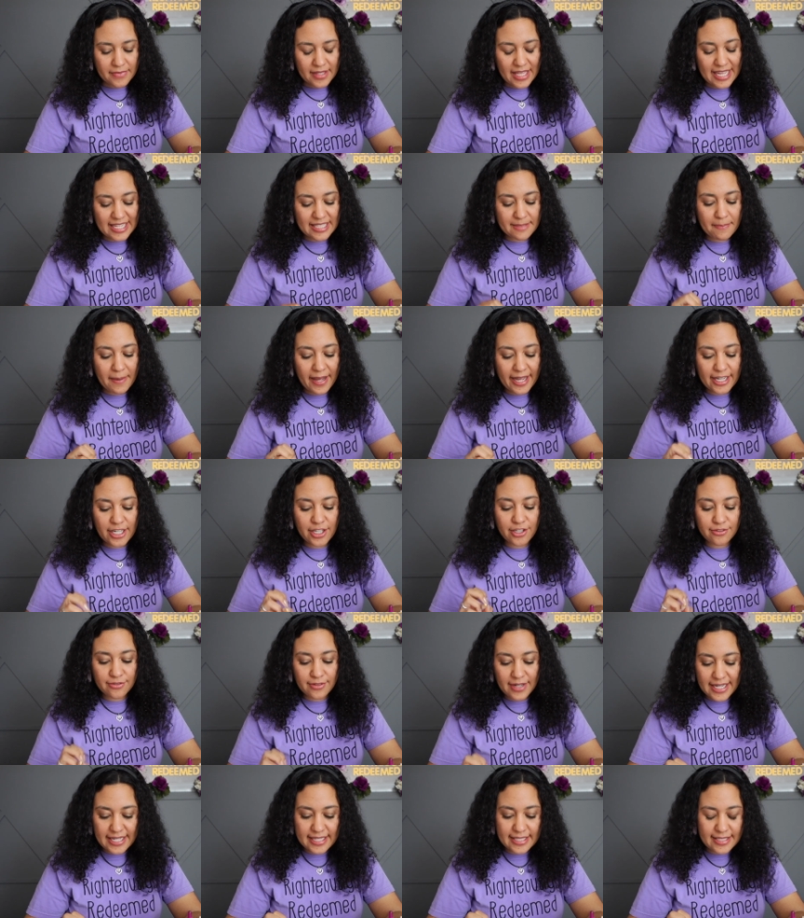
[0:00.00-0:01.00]
It's by
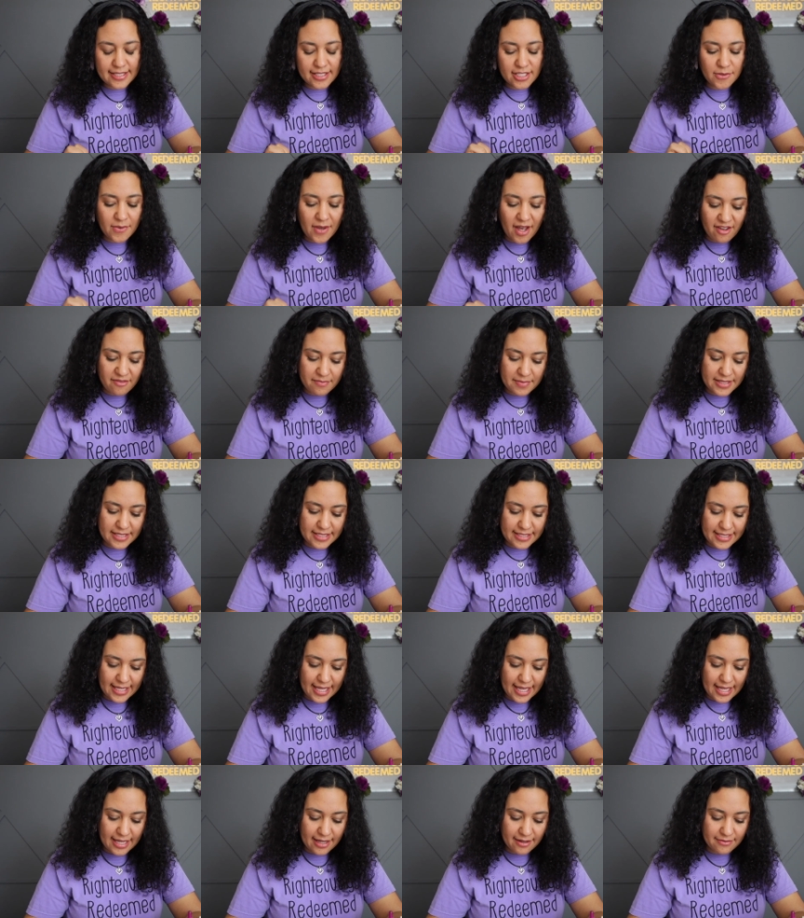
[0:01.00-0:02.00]
grace you have been
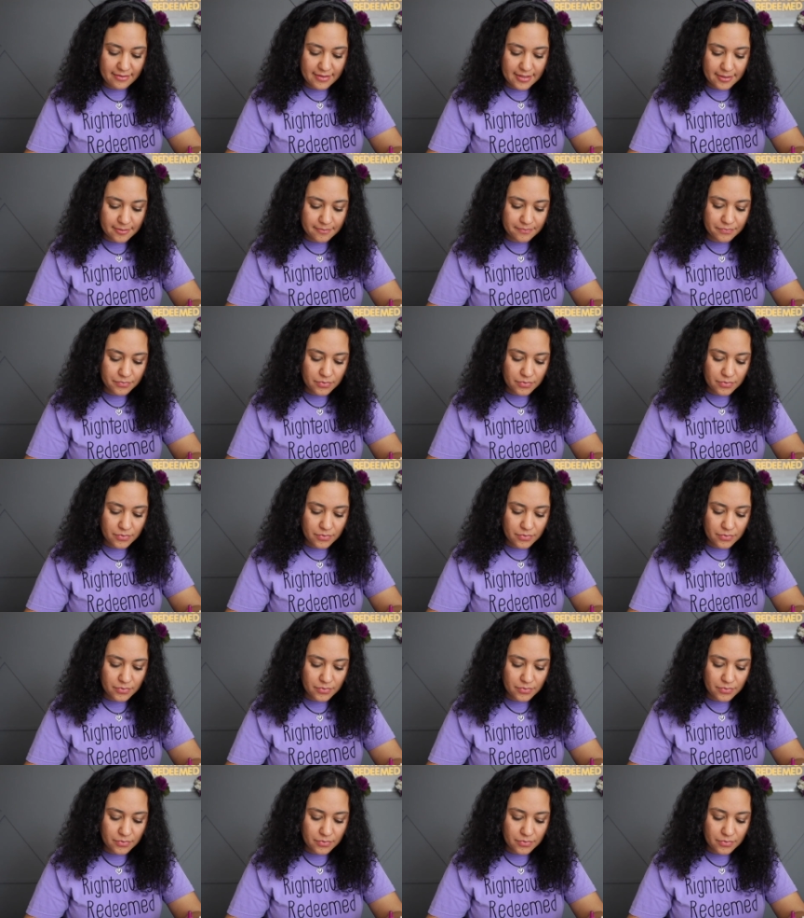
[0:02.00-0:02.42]
saved.